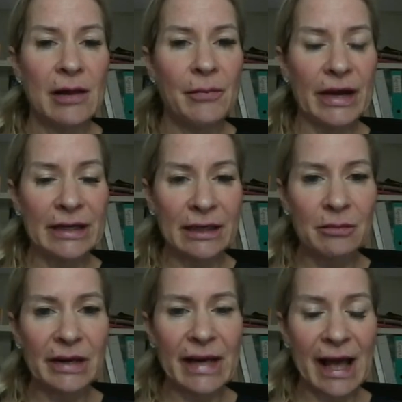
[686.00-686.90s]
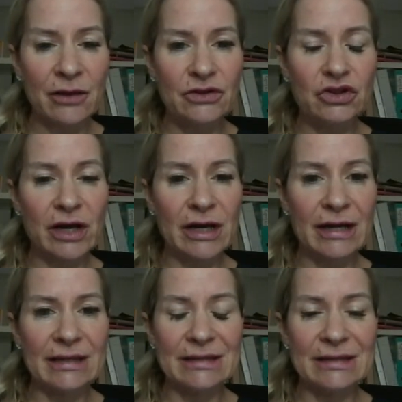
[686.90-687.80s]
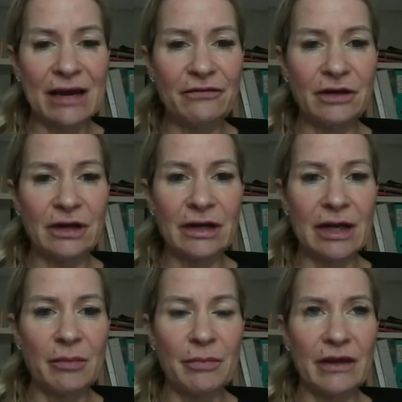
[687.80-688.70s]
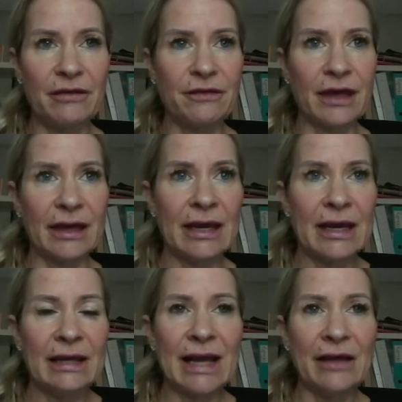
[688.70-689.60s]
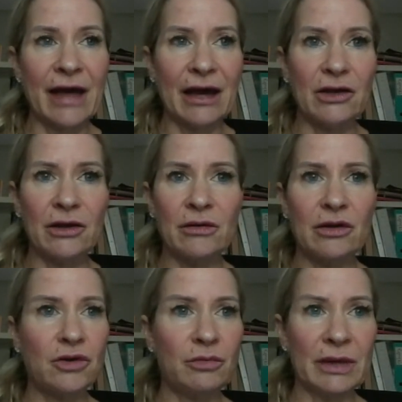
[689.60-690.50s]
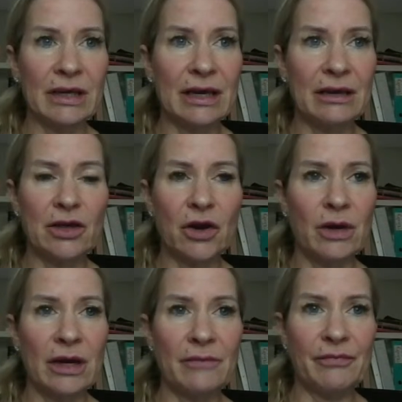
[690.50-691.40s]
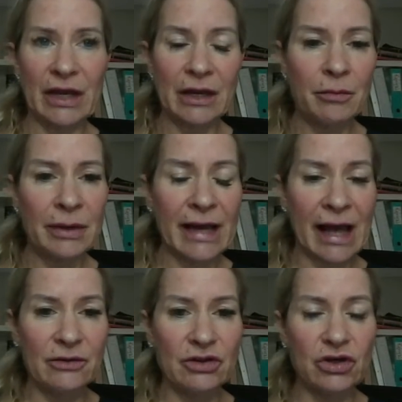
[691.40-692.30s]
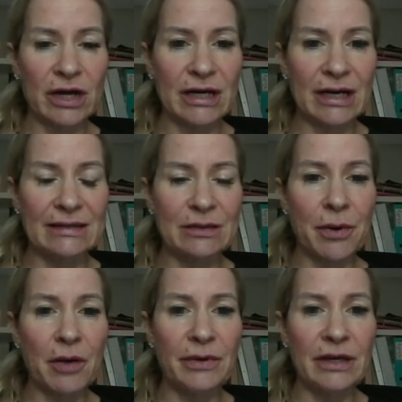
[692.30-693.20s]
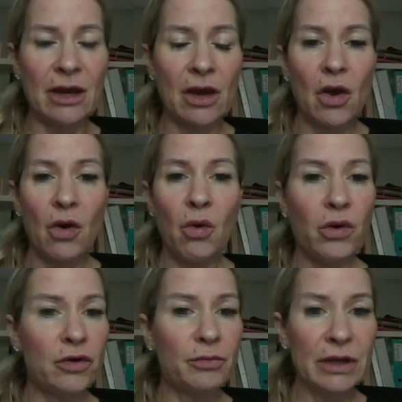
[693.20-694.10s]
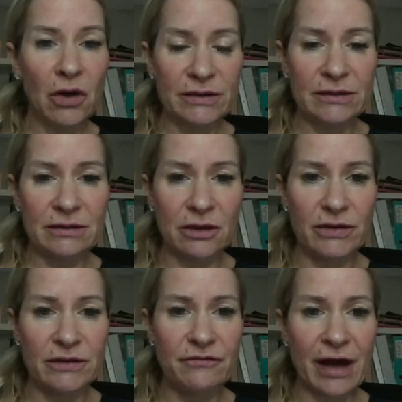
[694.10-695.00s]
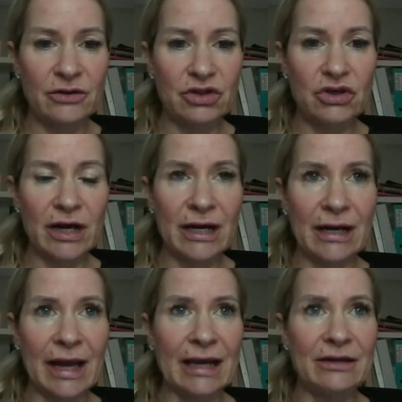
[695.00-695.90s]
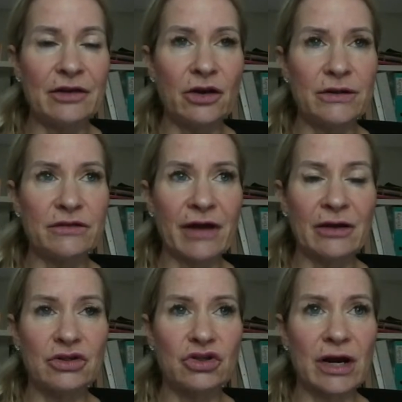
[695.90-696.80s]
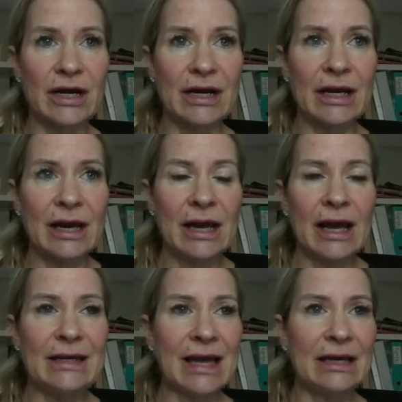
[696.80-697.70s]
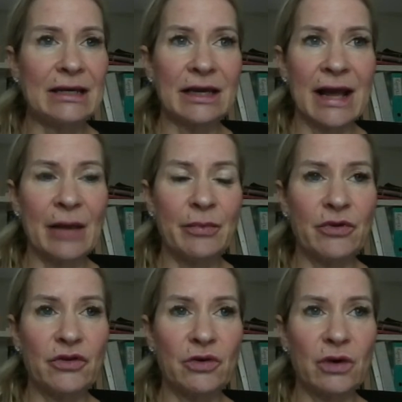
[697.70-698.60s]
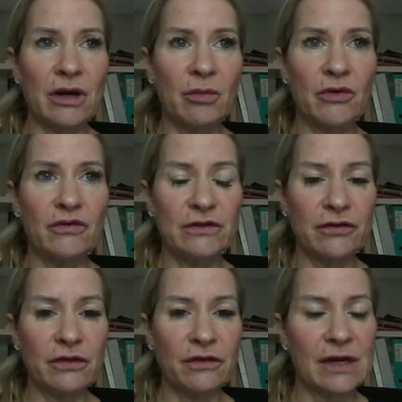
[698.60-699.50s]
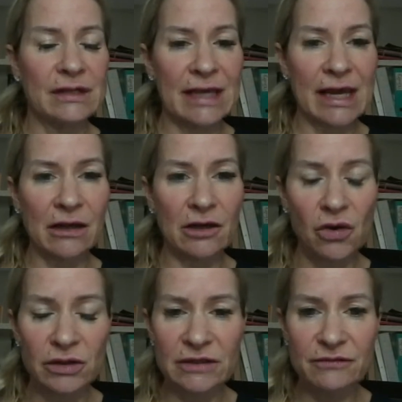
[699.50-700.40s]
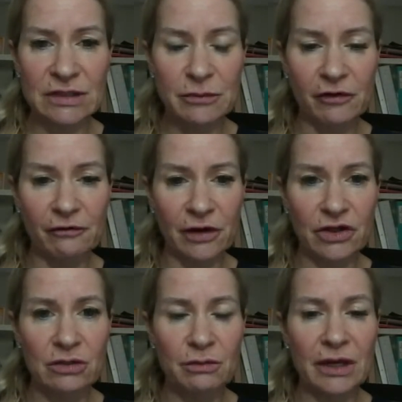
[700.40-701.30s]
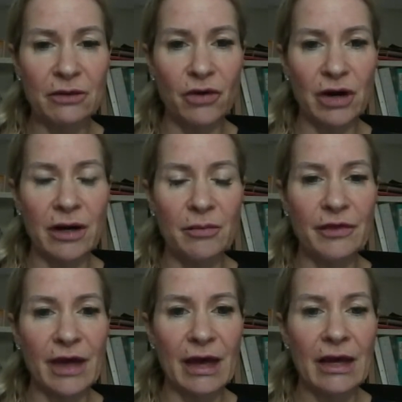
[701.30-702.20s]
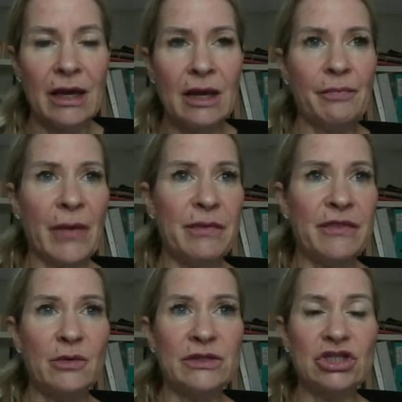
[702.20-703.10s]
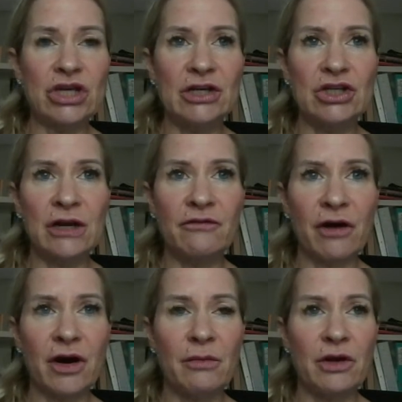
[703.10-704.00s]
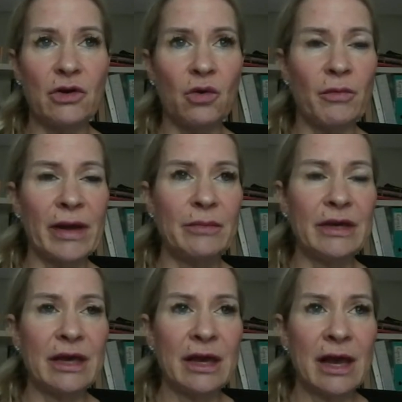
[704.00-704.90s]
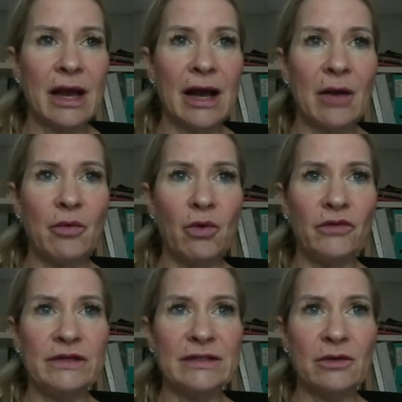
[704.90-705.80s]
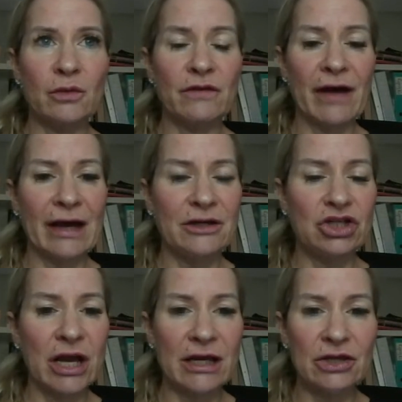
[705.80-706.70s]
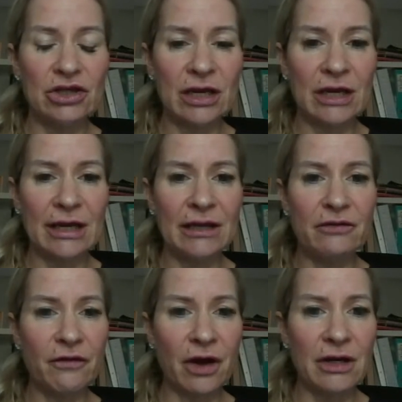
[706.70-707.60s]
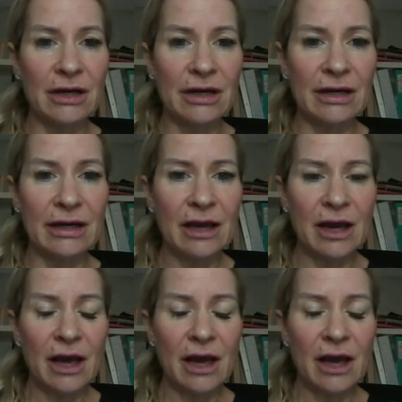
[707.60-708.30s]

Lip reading: But incomplete house training is definitely a big thing. Now, that could be, incomplete house training as a puppy, or could be loss of house training. And the loss of house training, again, can happen through a number of different things. Canine cognitive dysfunction being right up there. Maybe there was a change in environment, or maybe all of a sudden we've had a change in inadvertently